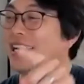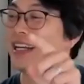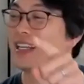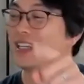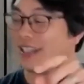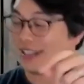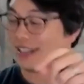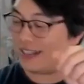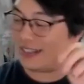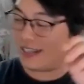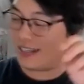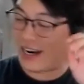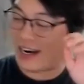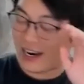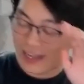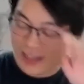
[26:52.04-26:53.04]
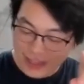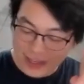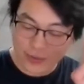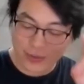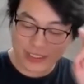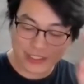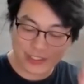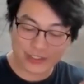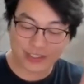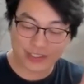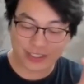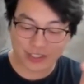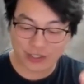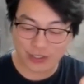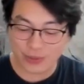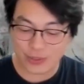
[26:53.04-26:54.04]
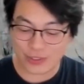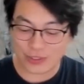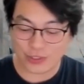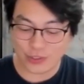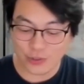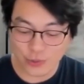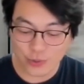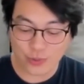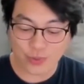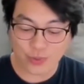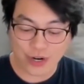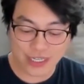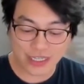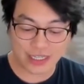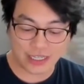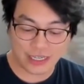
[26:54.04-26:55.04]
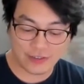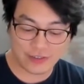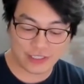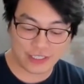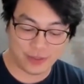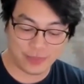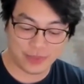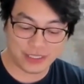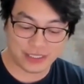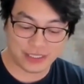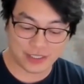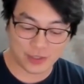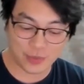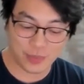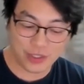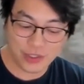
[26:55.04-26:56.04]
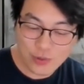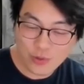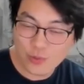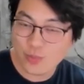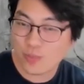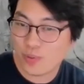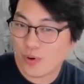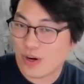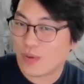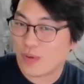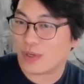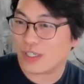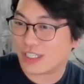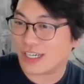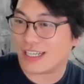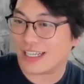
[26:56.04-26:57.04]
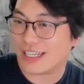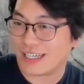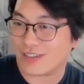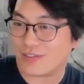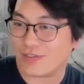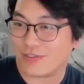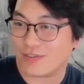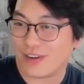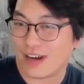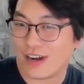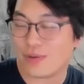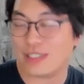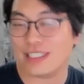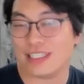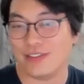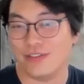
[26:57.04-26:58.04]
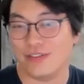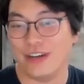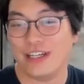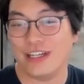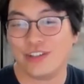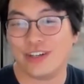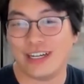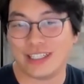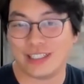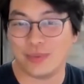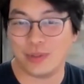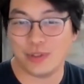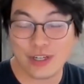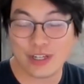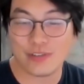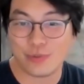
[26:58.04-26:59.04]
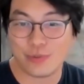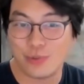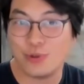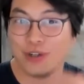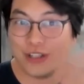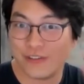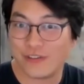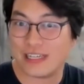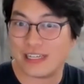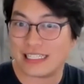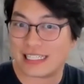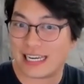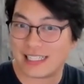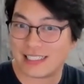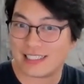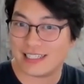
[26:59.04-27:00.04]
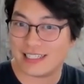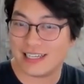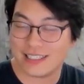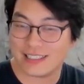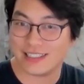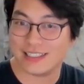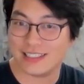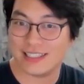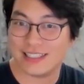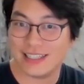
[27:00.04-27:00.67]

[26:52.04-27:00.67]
And I think what's interesting too is you were running a lifestyle business, but you pretty much got like I wouldn't say a venture exit, but you got a really fantastic exit,